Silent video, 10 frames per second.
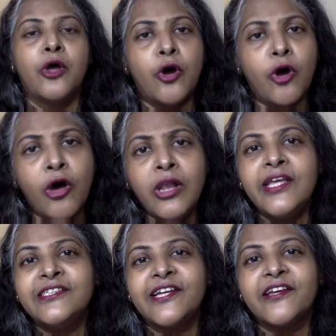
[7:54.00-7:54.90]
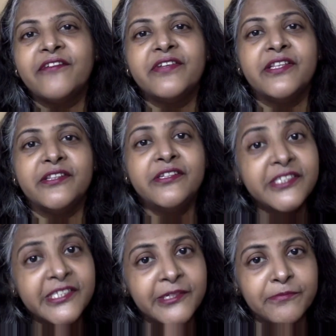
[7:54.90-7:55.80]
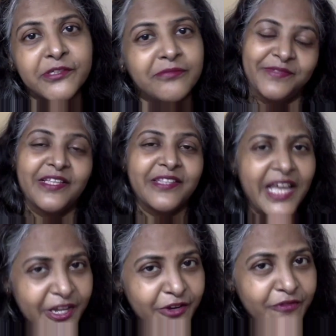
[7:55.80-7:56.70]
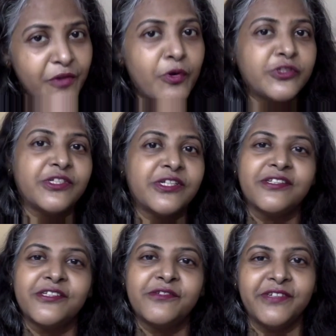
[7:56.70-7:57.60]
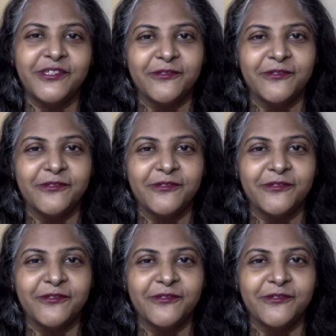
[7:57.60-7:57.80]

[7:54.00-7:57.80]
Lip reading: All links are given in the description. Thank you for watching this video.